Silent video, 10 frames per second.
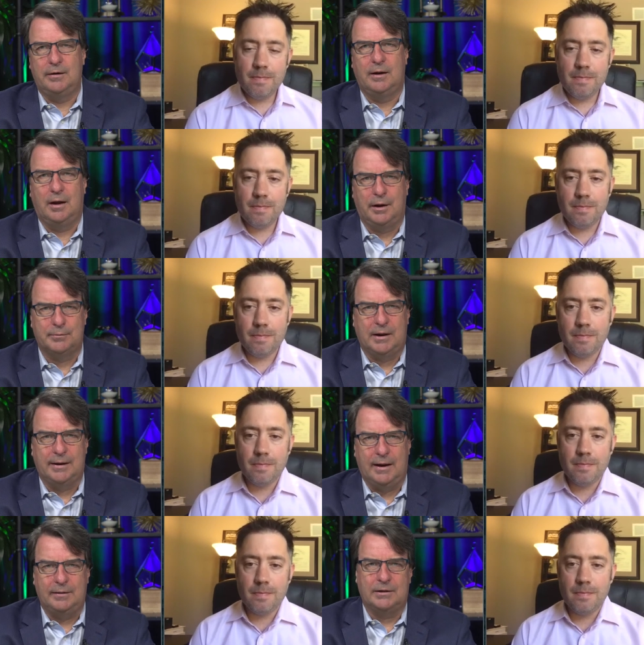Speaker 1: on Red
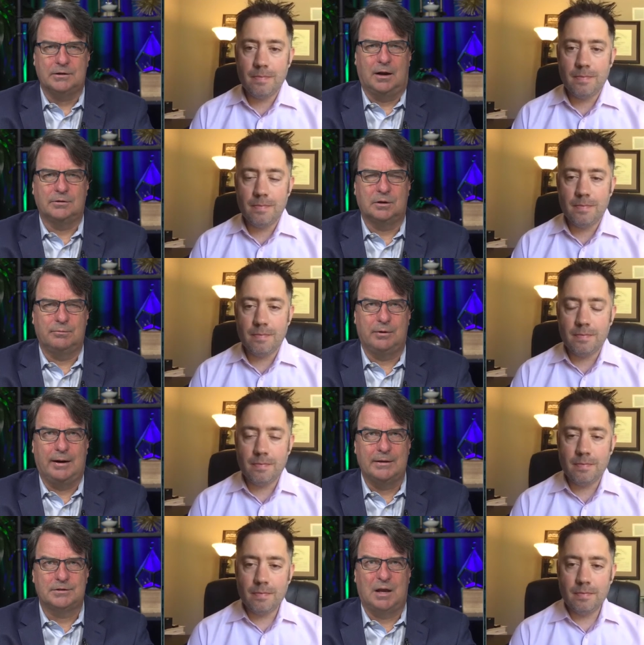Hat. That's awesome. Red
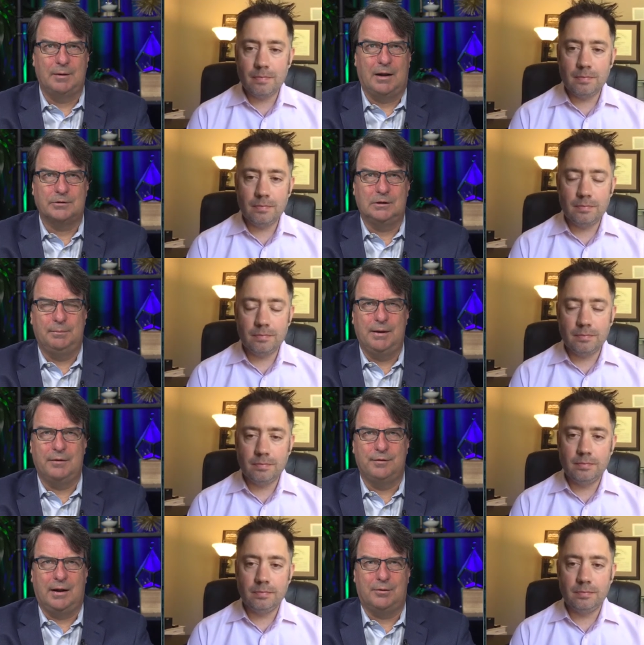Hat Summit, obviously a big
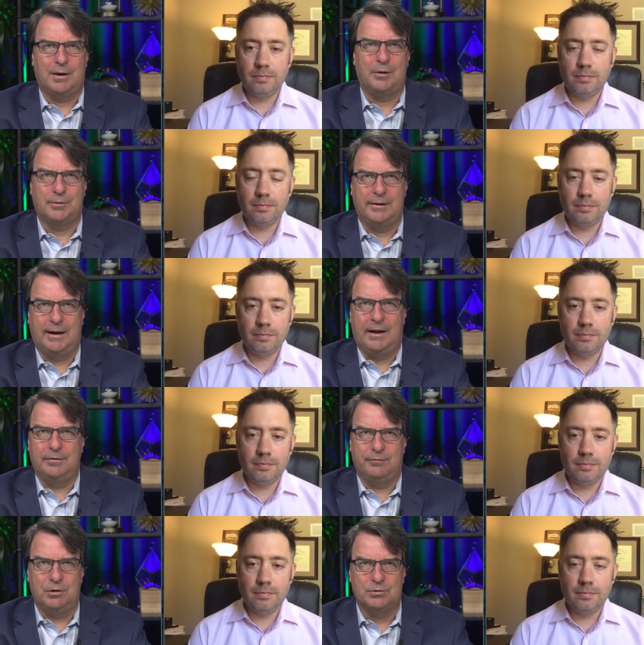event around Red Hat and
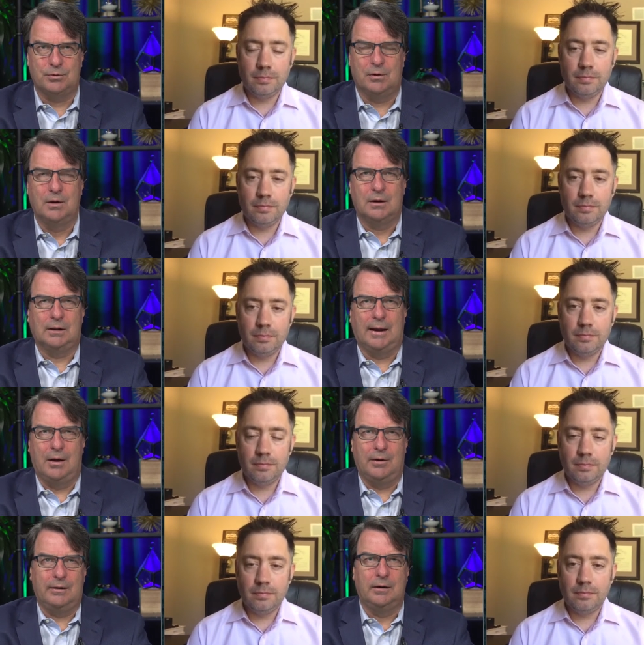the future of
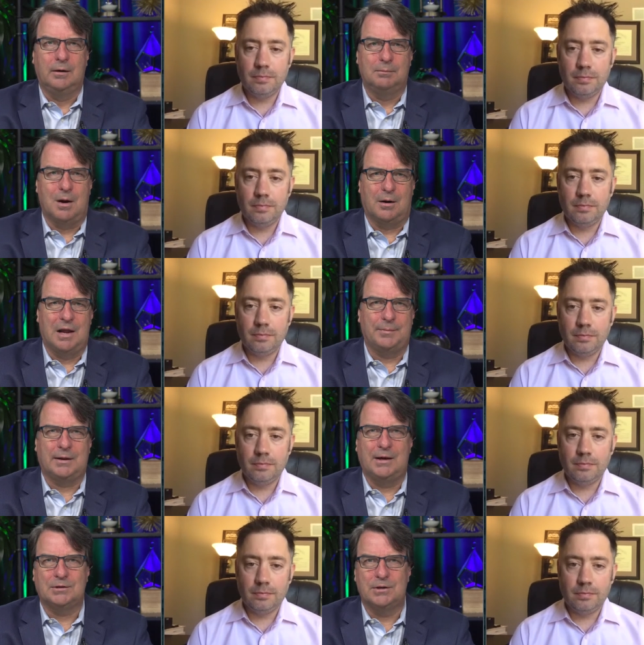cloud and modern
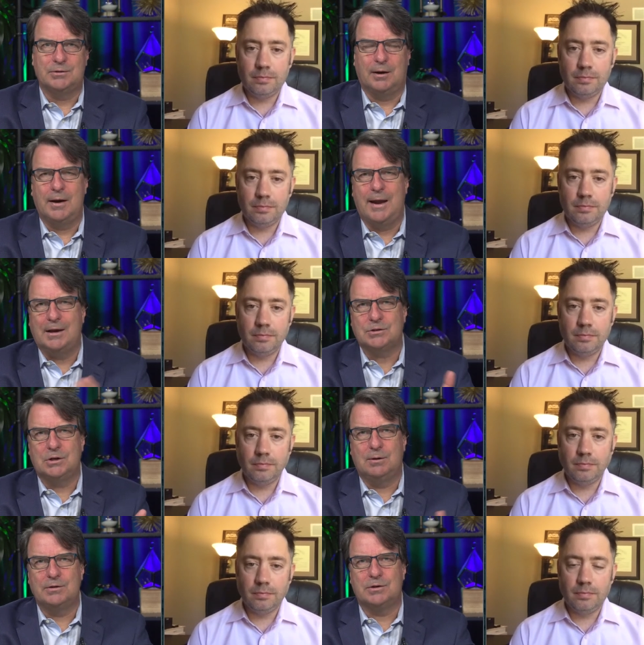applications. So I got to ask
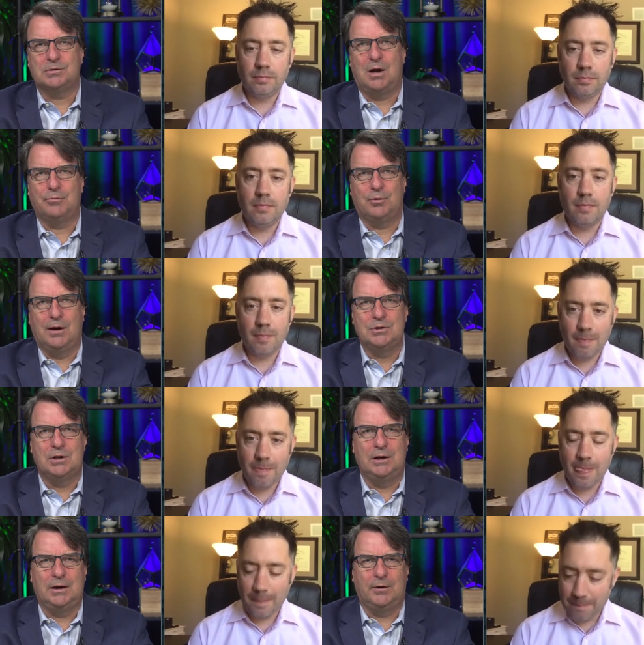you, as a software
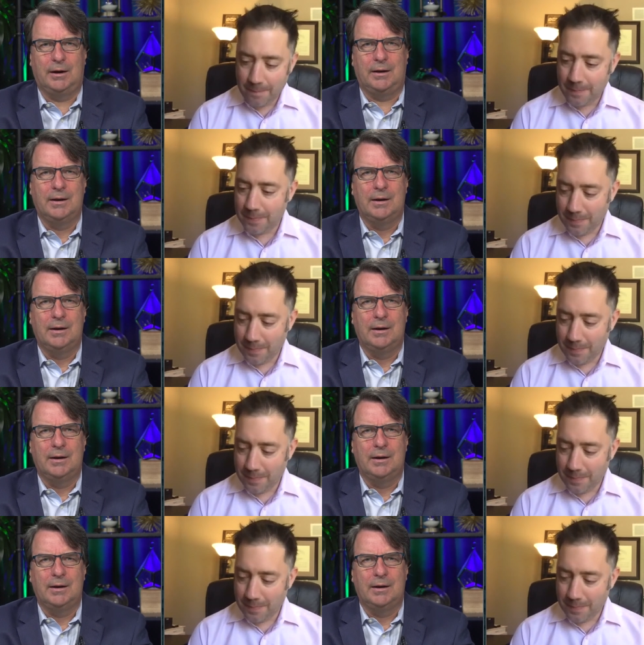engineering